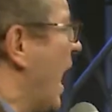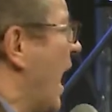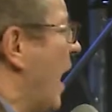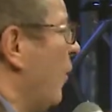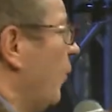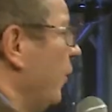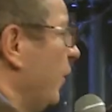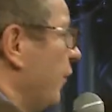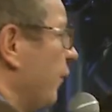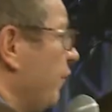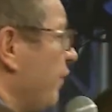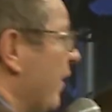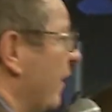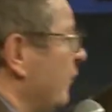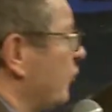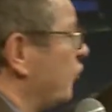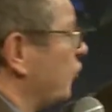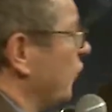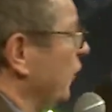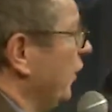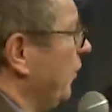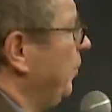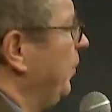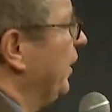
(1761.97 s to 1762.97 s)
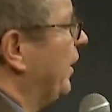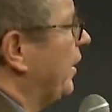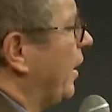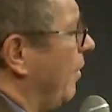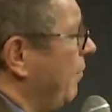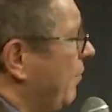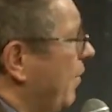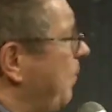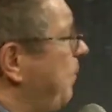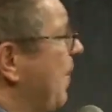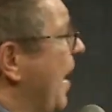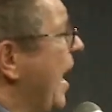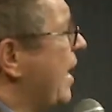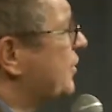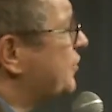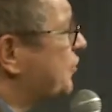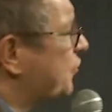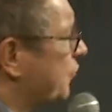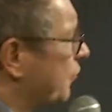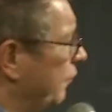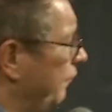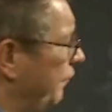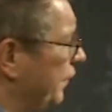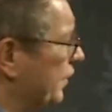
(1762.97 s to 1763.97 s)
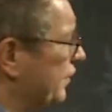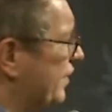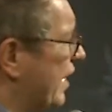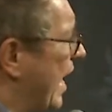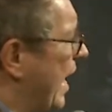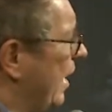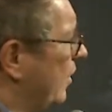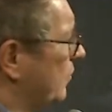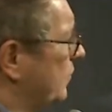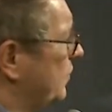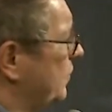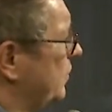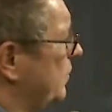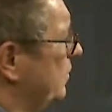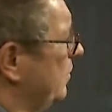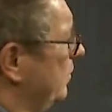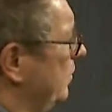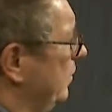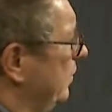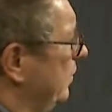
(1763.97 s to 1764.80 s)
I would eventually become the pastor of this house.